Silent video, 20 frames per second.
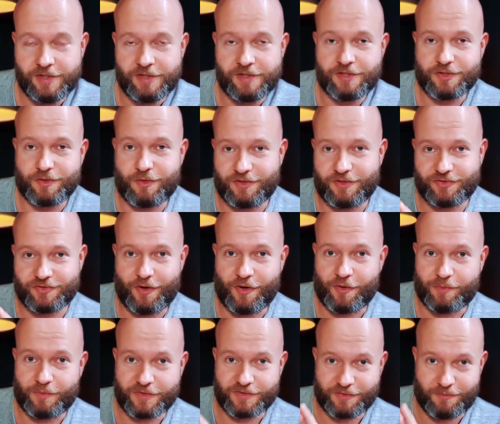so I'll
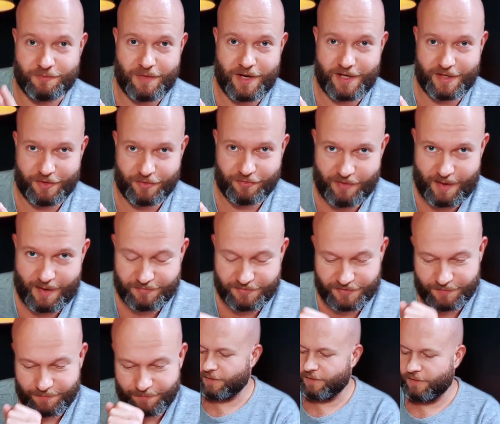start with some minor
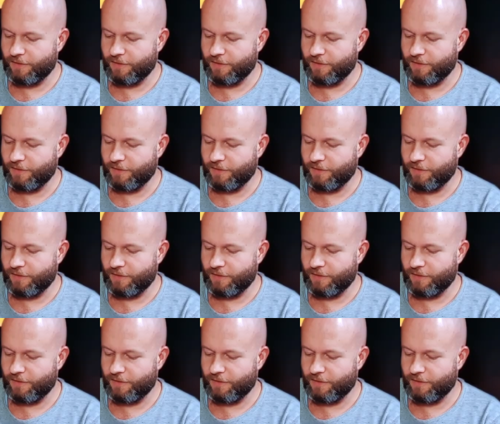gripes.